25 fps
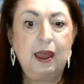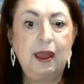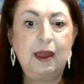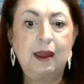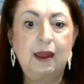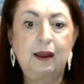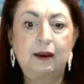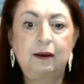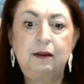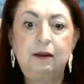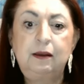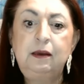
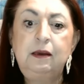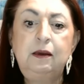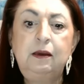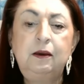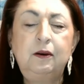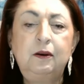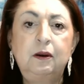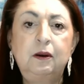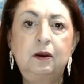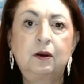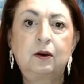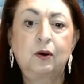And
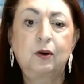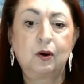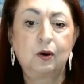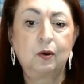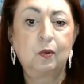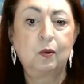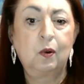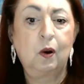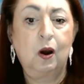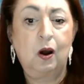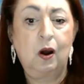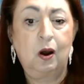he
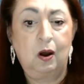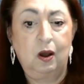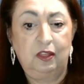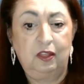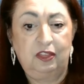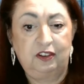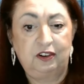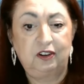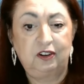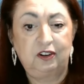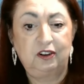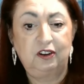
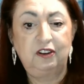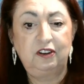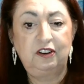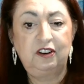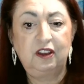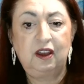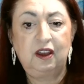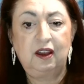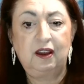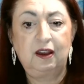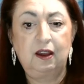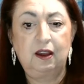co-authored
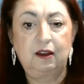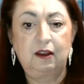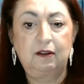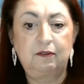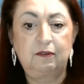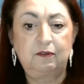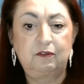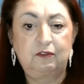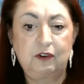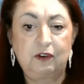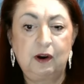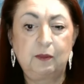
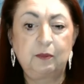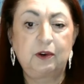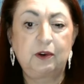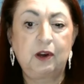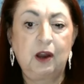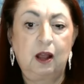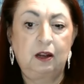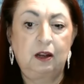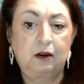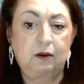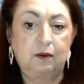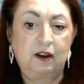from
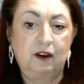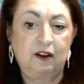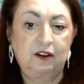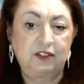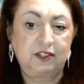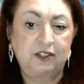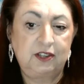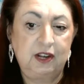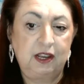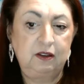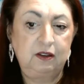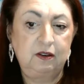Colorado
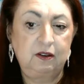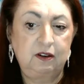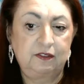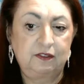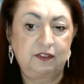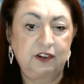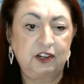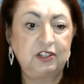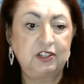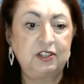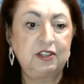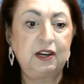State
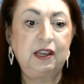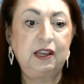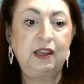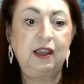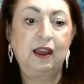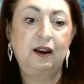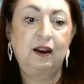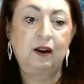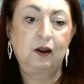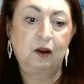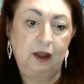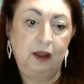
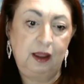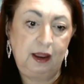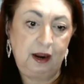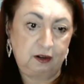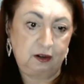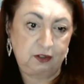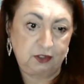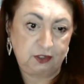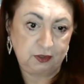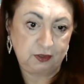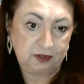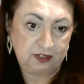University,
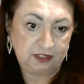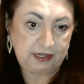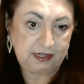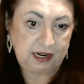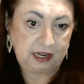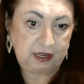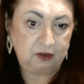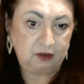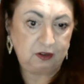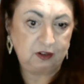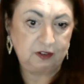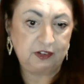Arizona
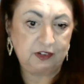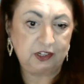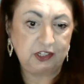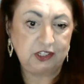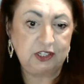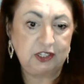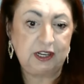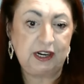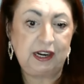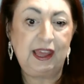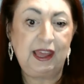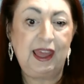State
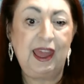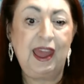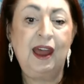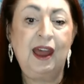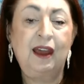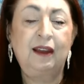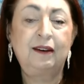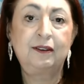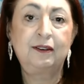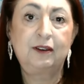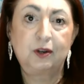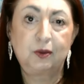University,
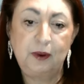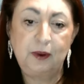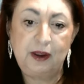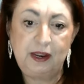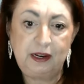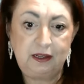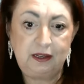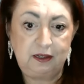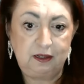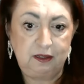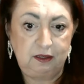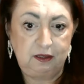and
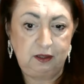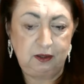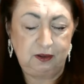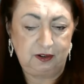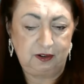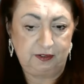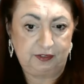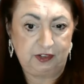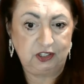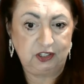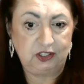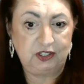Kuwait
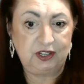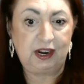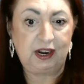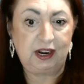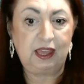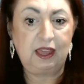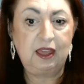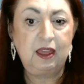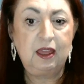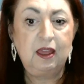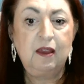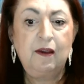
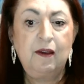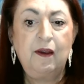University,